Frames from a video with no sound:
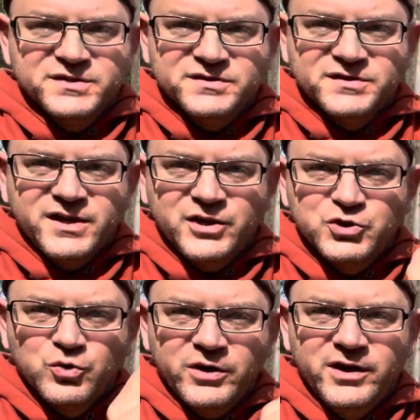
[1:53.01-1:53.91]
this is kind of
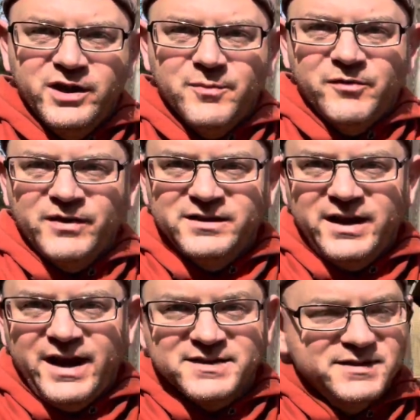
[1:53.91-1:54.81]
shortened up. I've got the
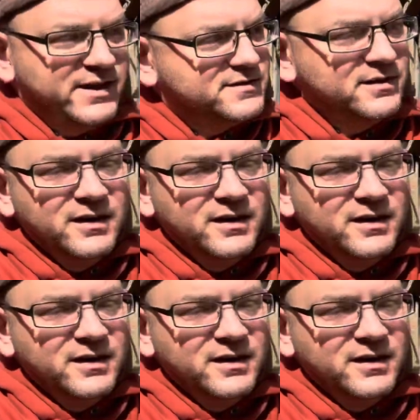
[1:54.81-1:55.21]
excess